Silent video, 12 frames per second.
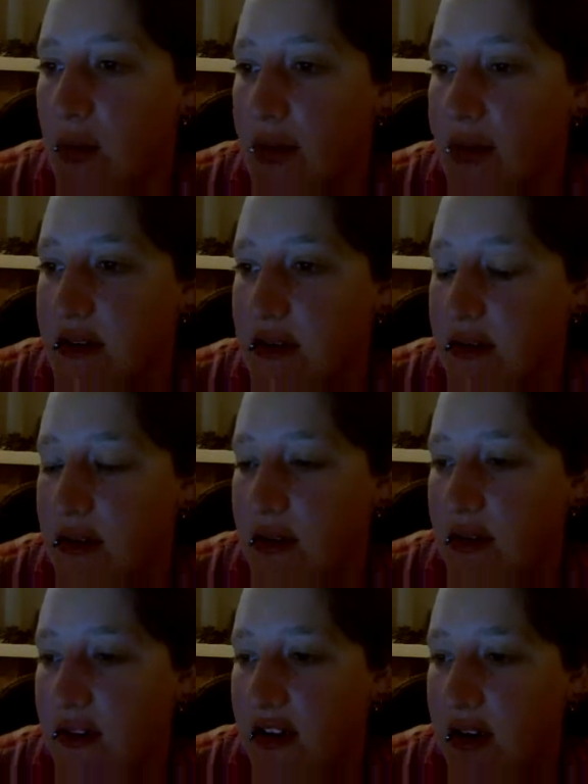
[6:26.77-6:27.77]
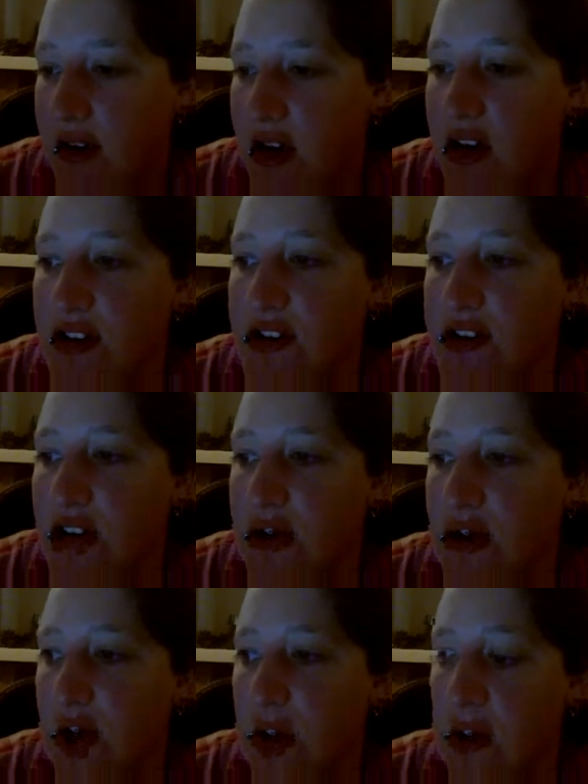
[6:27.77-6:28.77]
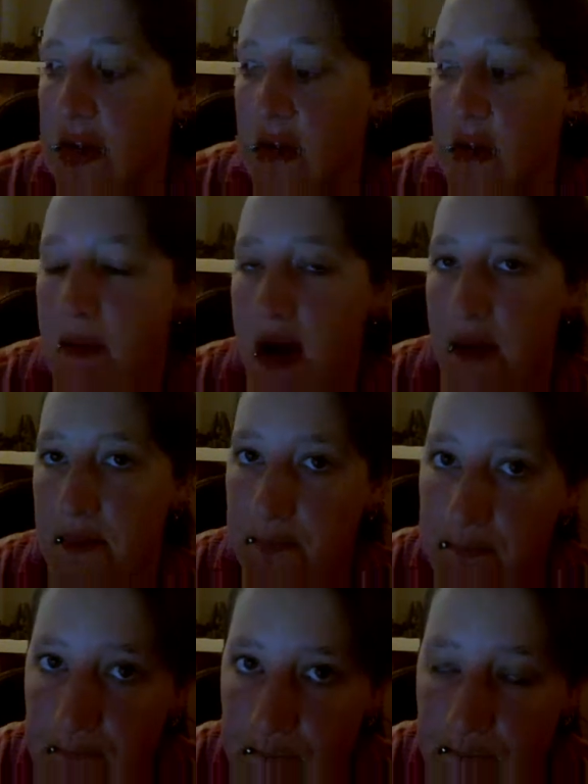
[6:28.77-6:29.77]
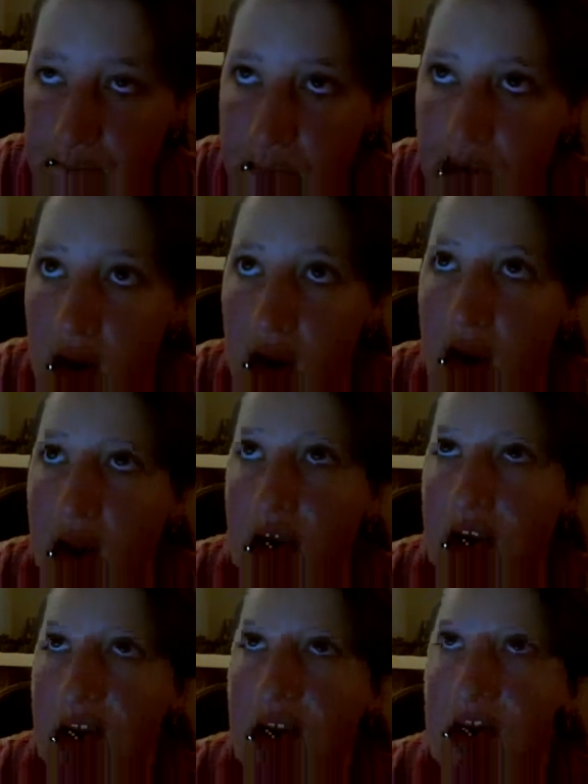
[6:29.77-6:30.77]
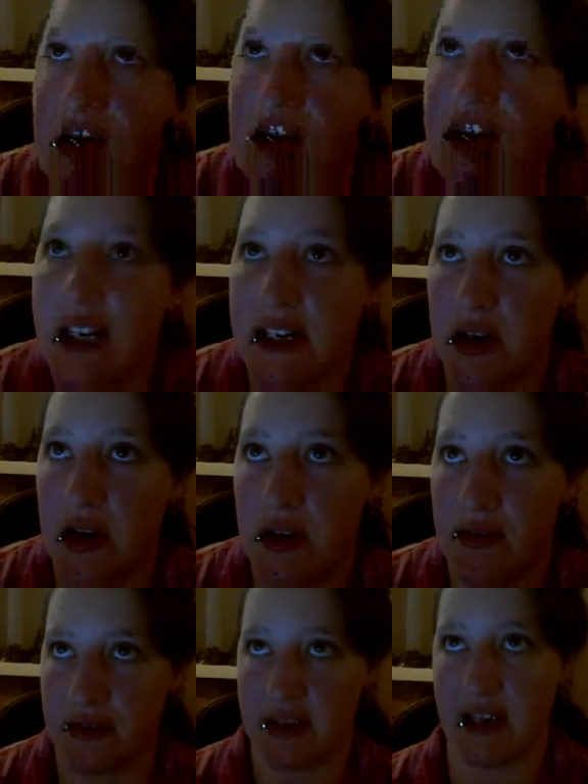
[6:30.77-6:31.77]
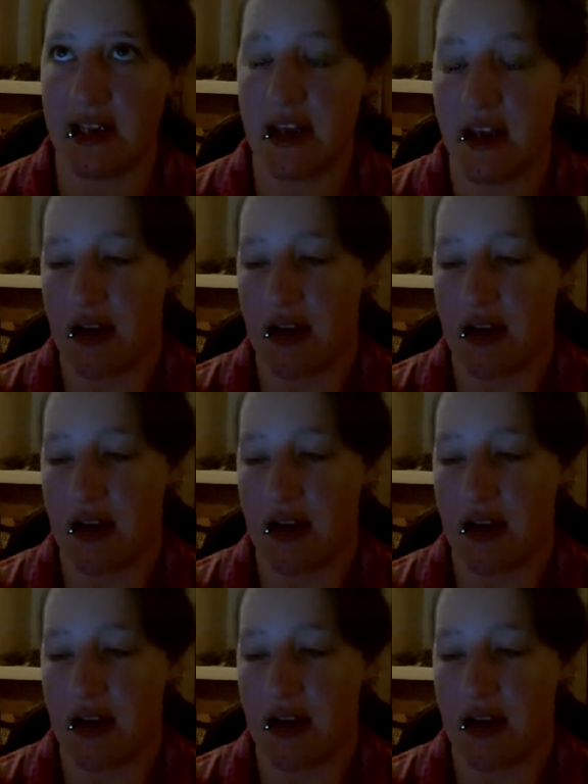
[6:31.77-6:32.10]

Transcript: went... The last time that I went with my mum, she got on the